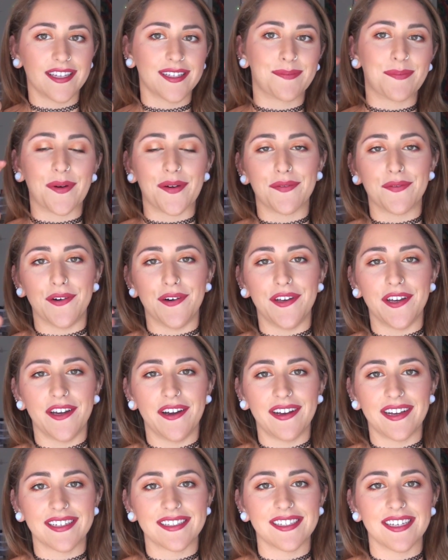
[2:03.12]
portfolio,
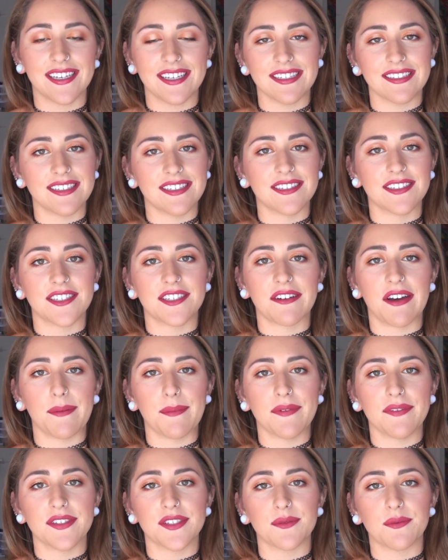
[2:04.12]
I guess, his Instagram
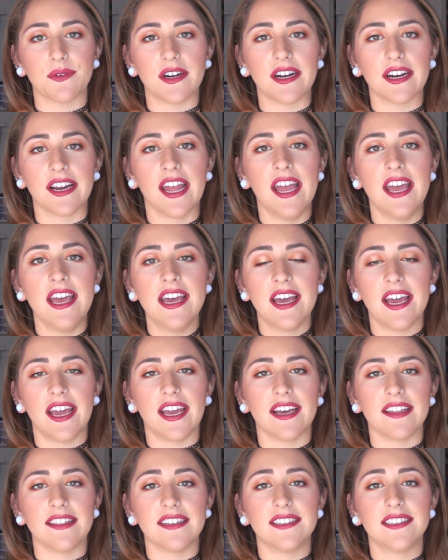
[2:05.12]
of his work,
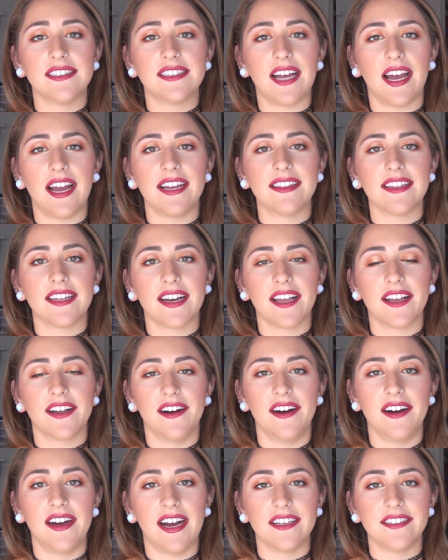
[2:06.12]
and the design that I
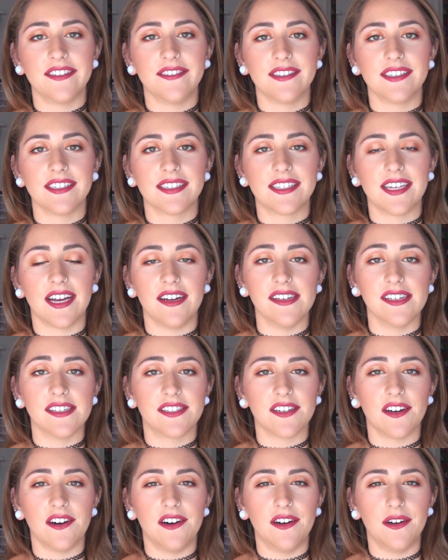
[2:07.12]
got, as you can tell, it's
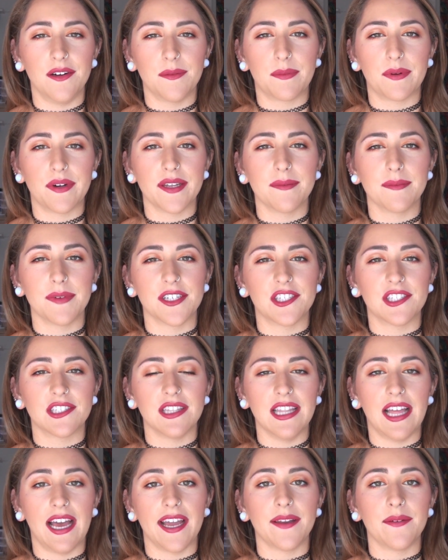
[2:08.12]
all pretty much
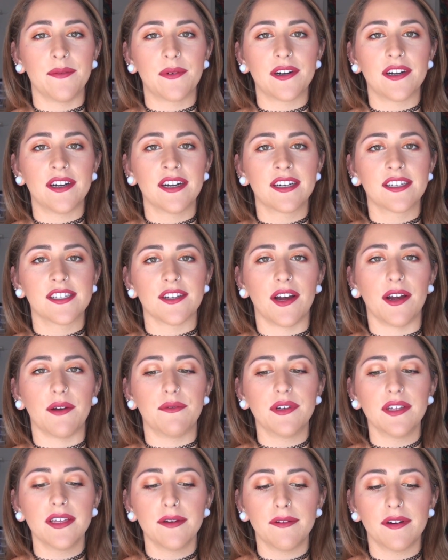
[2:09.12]
line work. So I
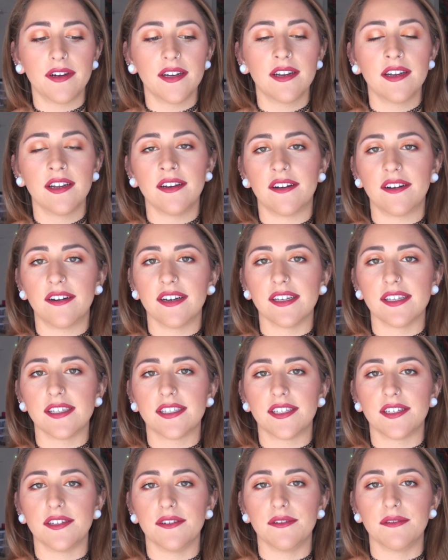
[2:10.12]
really wanted an
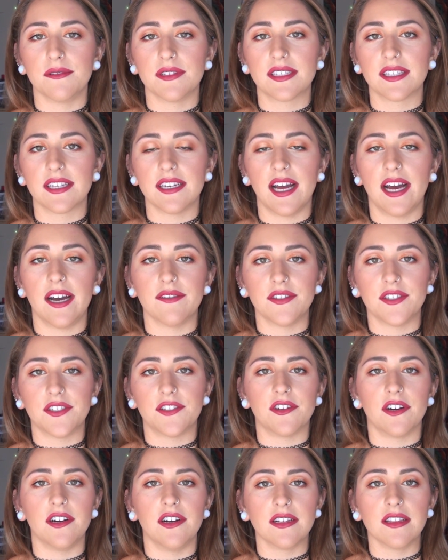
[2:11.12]
artist who was going to have
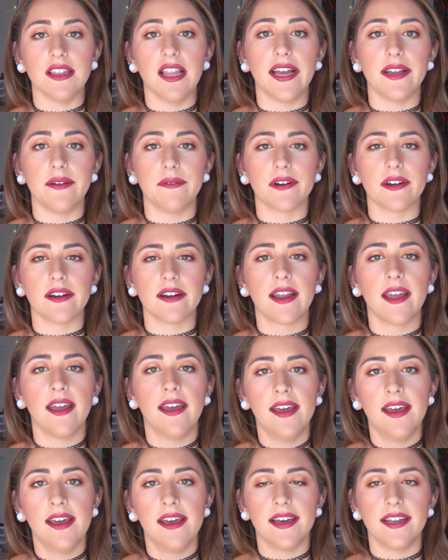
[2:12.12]
strong line work,
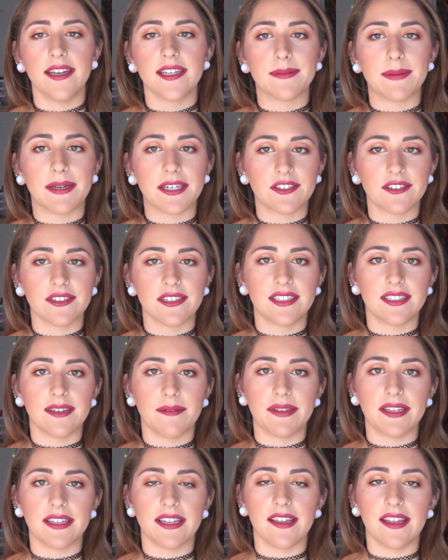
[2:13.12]
and especially
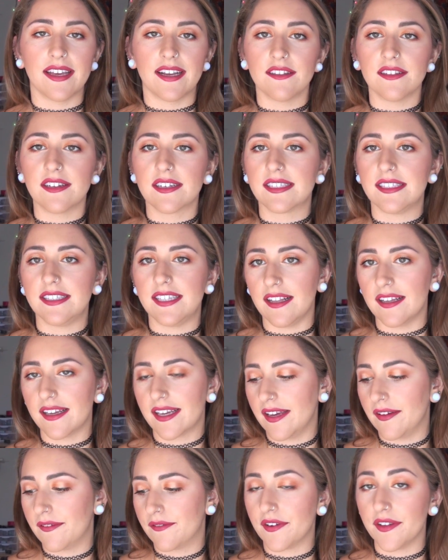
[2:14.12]
something that looks
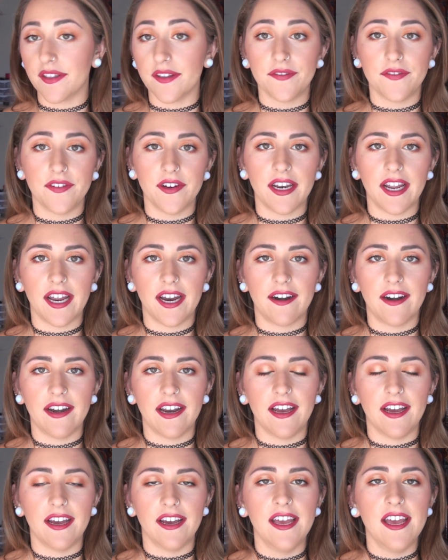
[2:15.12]
delicate for the foot
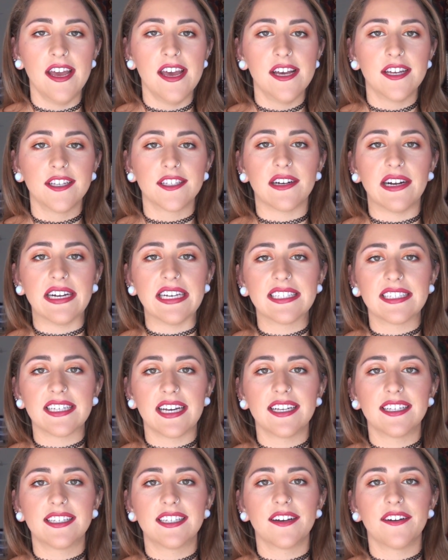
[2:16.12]
area. So I
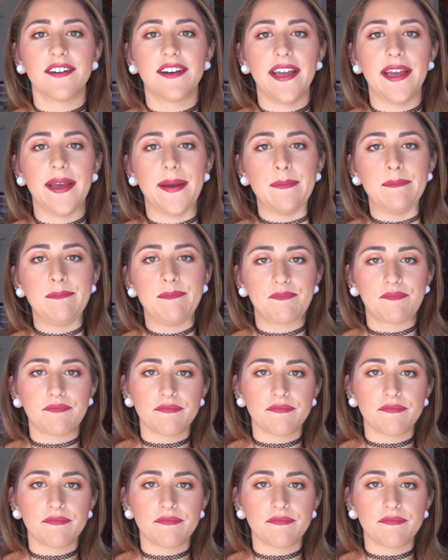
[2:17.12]
decided to go to him,